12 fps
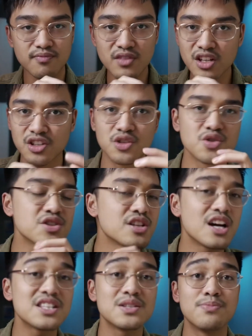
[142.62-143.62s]
you'll
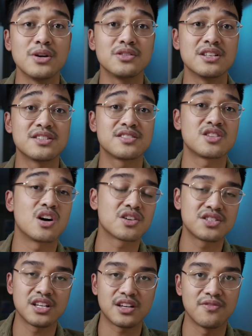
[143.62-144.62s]
start to build this
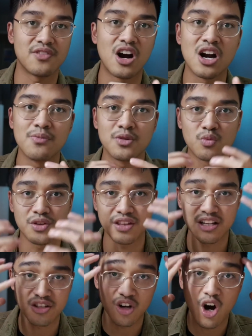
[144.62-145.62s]
toxic environment
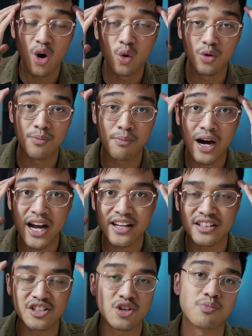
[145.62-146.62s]
within your own mind,
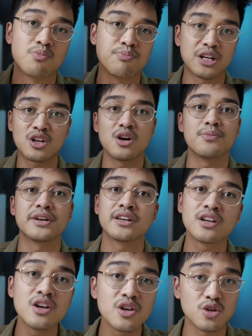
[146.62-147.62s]
and you're becoming
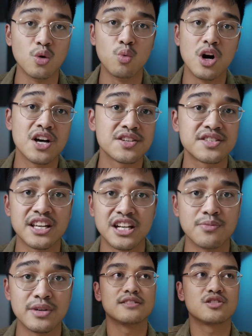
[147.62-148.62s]
your worst
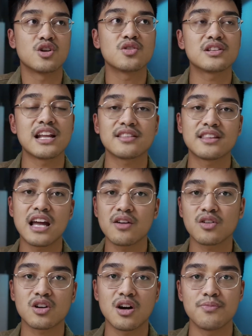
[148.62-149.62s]
enemy. Don't let
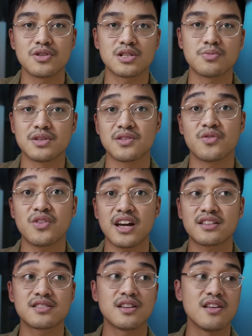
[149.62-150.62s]
their accomplishments
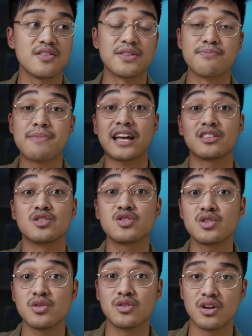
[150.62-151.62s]
affect the
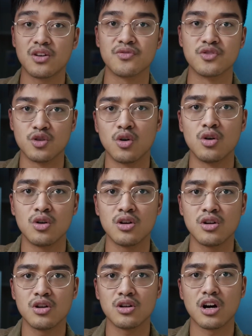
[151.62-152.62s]
magnitude of your
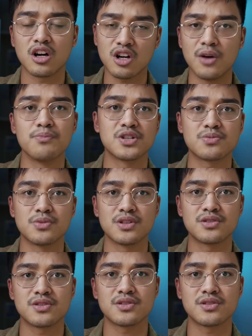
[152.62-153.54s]
accomplishments.